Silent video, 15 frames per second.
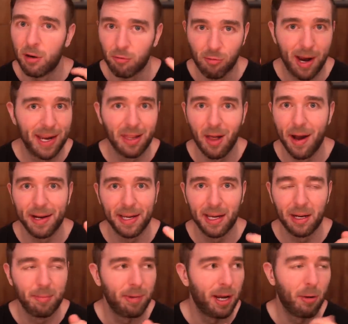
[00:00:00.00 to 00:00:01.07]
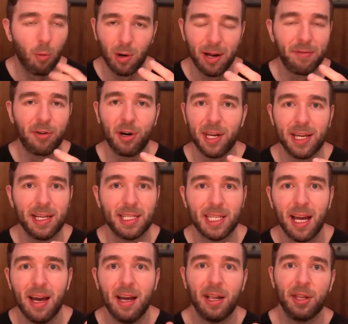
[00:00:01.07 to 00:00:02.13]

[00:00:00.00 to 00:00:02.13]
redlining it a bit, whatever it is,